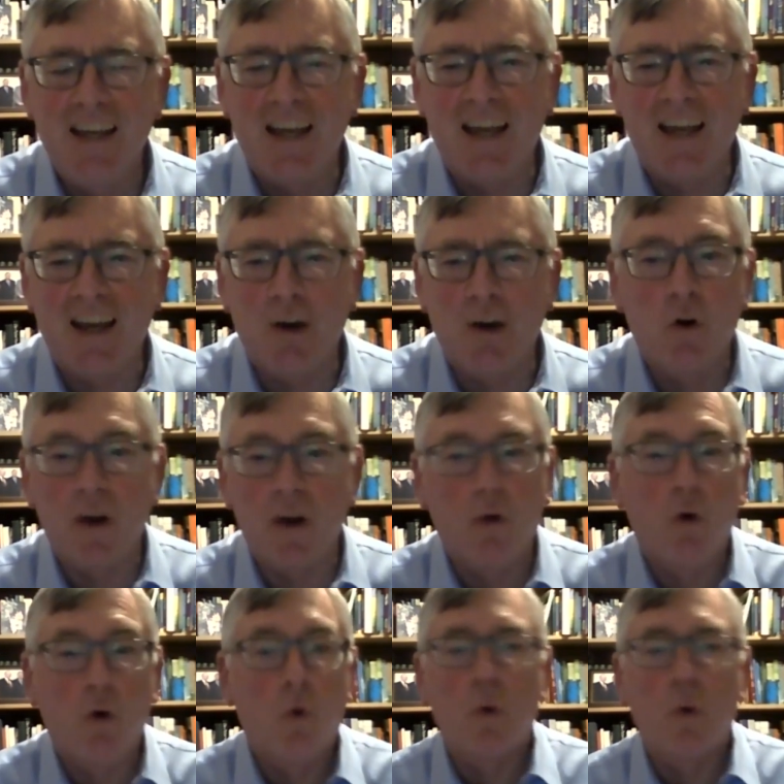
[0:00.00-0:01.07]

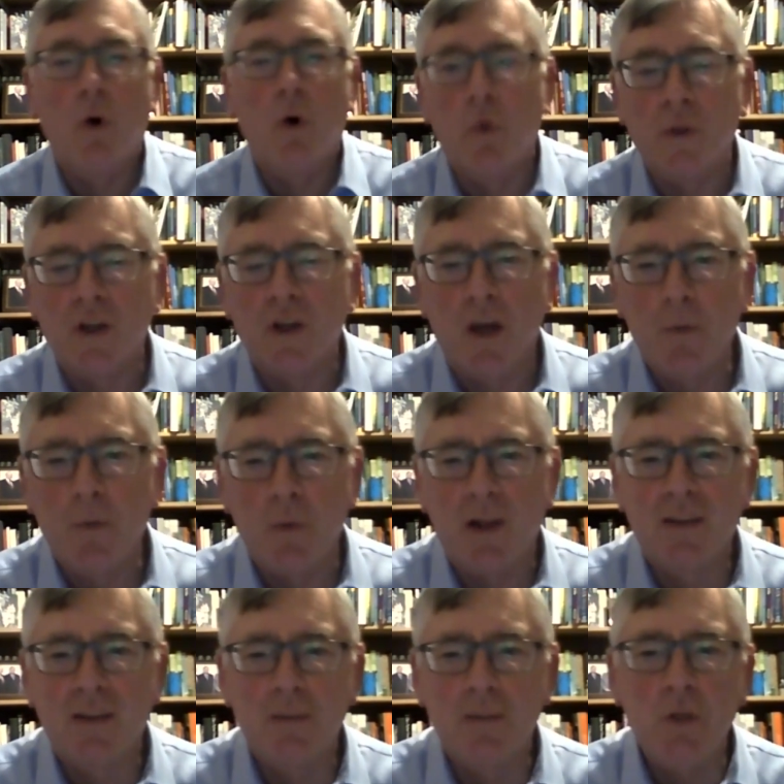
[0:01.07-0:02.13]
or with the
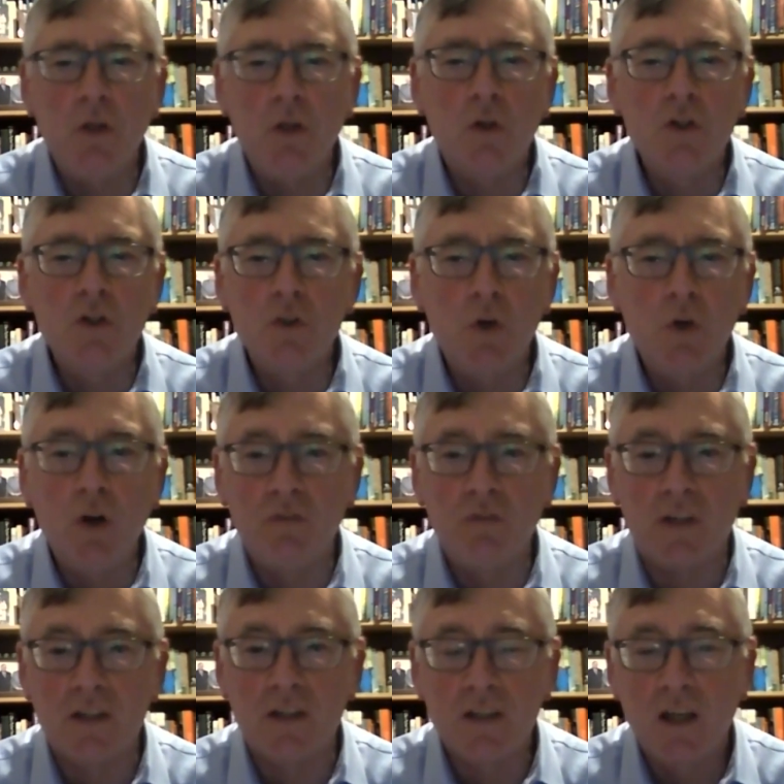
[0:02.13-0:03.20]
Commonwealth? I mean, you can do all of
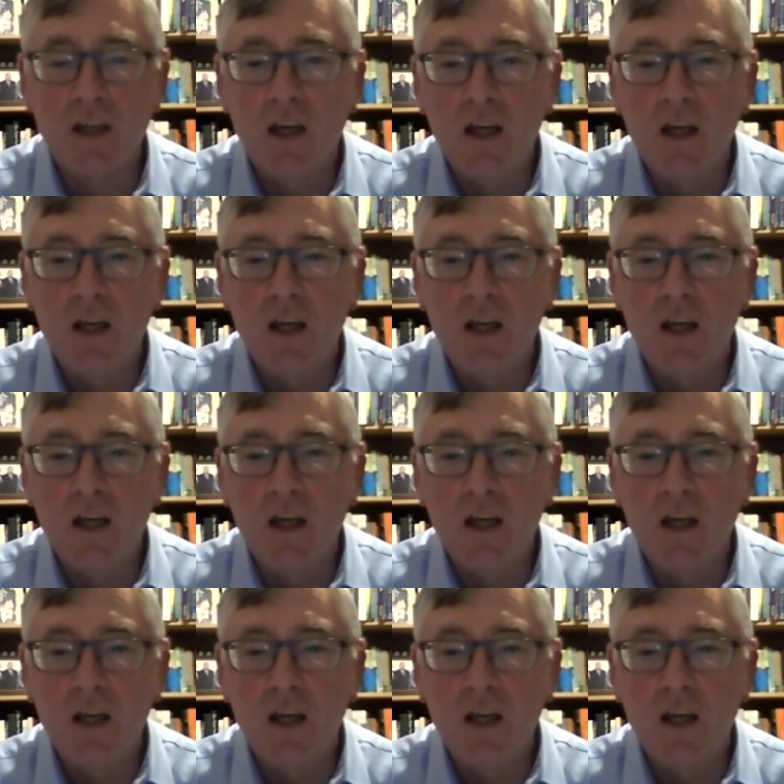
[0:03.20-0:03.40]
this.